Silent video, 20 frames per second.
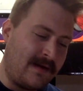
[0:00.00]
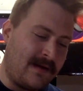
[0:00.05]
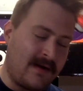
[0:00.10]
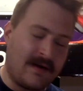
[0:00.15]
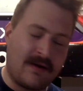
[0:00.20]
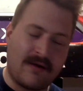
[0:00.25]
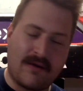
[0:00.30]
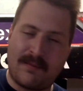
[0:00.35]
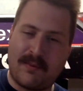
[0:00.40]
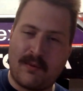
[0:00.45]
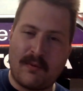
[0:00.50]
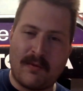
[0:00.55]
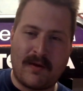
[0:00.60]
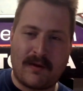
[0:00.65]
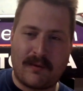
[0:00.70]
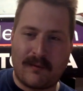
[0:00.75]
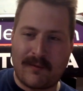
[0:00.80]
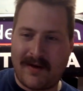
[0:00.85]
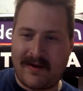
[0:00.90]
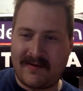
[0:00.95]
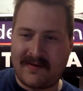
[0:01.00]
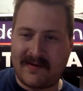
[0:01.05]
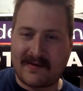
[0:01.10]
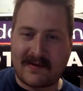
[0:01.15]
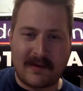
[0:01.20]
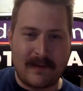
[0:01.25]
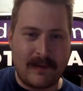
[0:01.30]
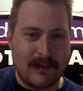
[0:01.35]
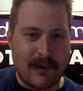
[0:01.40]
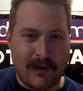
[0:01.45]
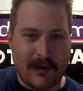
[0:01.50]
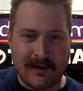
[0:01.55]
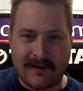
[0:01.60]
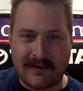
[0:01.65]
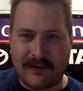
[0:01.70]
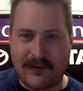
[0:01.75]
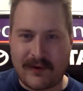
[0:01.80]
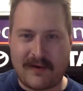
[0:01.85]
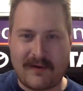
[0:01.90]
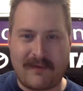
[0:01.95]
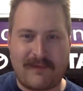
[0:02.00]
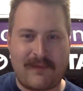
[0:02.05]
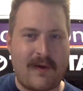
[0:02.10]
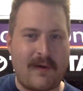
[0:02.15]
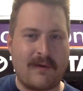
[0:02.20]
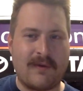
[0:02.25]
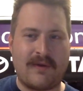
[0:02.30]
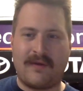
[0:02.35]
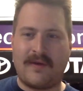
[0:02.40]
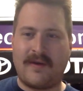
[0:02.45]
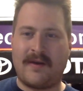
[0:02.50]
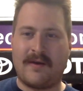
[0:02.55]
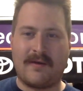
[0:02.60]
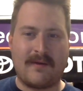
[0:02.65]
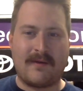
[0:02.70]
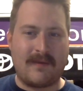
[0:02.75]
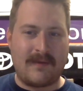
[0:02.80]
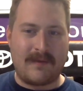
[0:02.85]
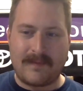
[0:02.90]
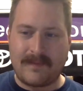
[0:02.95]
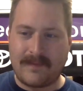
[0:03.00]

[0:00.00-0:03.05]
another boring race. It's going to be Martinsville, follow the leader.